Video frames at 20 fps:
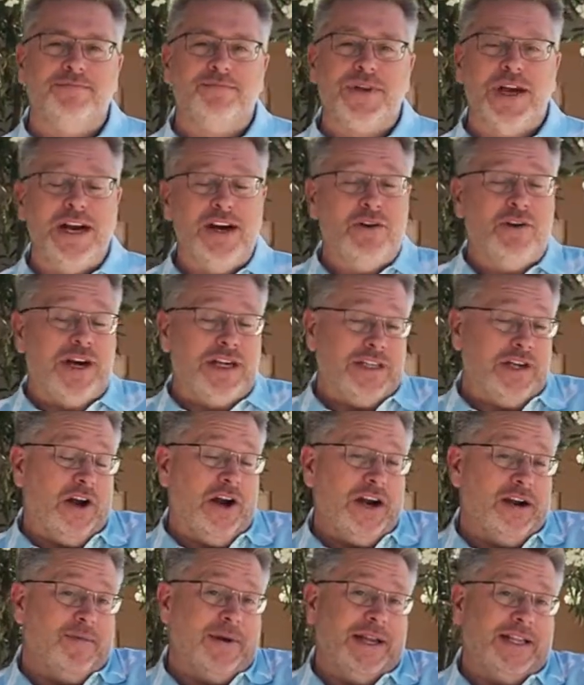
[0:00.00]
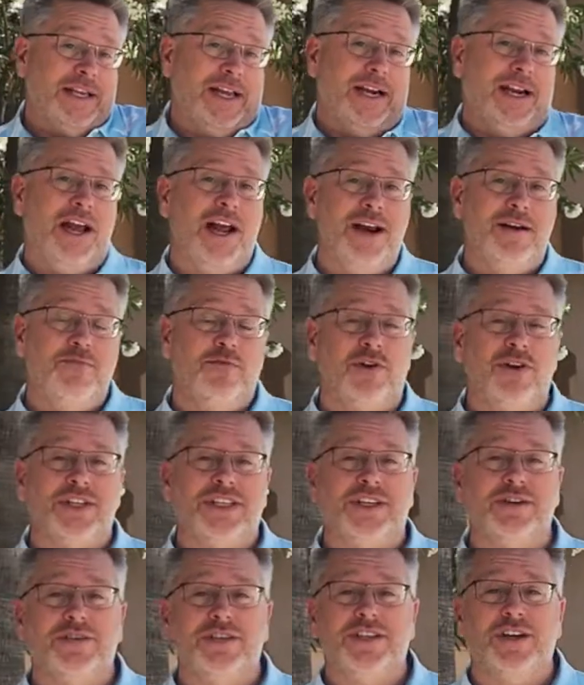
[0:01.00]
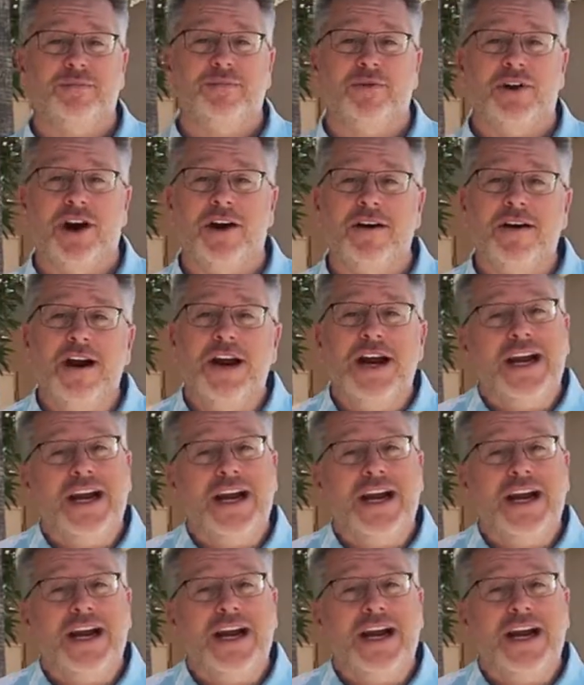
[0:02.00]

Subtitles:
I know I talk about that a lot, and we're in a series on prayer.